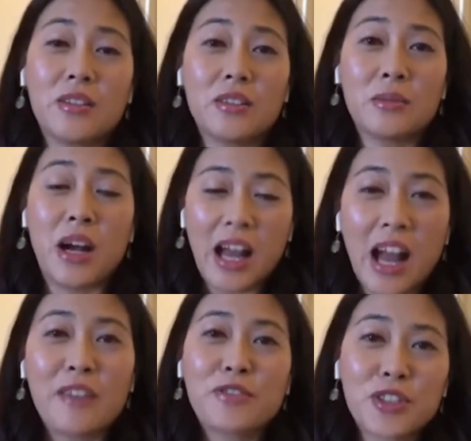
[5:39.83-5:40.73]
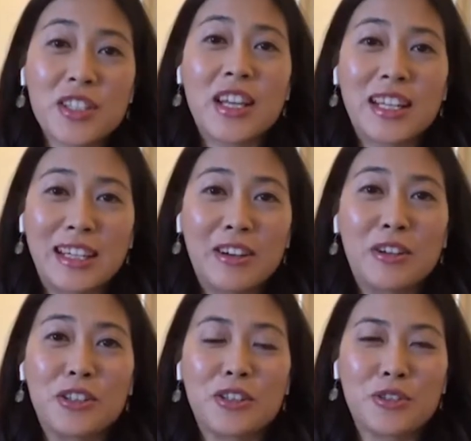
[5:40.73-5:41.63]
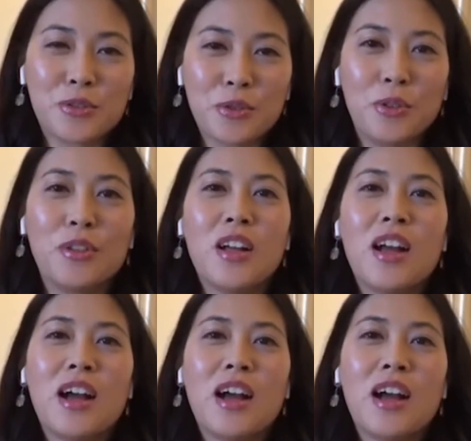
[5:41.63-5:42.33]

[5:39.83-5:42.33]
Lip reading: after sending her to school,